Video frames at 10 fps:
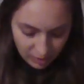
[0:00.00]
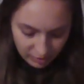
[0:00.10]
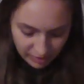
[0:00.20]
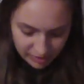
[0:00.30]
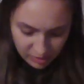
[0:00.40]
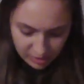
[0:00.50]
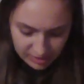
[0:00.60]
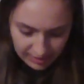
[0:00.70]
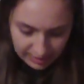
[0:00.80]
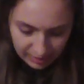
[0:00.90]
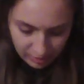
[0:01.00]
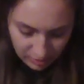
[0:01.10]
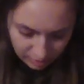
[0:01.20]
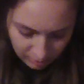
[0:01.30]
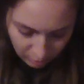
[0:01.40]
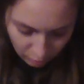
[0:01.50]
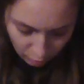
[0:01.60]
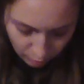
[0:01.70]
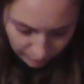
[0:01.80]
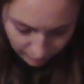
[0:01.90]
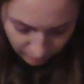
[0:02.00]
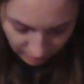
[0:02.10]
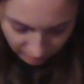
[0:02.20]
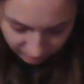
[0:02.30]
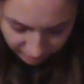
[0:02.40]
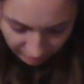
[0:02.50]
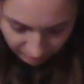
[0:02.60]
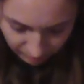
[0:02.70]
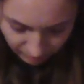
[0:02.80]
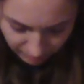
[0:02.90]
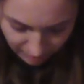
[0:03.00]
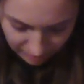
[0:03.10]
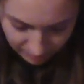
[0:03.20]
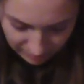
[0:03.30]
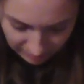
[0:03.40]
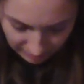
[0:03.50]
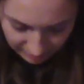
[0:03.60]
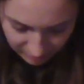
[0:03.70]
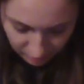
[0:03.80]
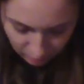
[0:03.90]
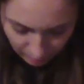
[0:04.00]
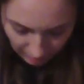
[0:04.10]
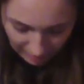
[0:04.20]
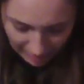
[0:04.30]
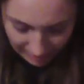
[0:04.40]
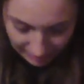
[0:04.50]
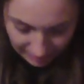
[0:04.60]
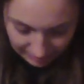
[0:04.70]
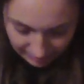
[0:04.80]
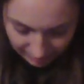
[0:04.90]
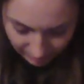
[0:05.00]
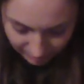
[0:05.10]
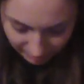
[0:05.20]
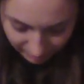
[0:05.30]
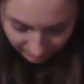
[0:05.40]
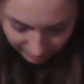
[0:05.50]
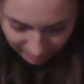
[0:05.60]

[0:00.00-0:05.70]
This looks like weird enough that it might be like super high end. I don't know.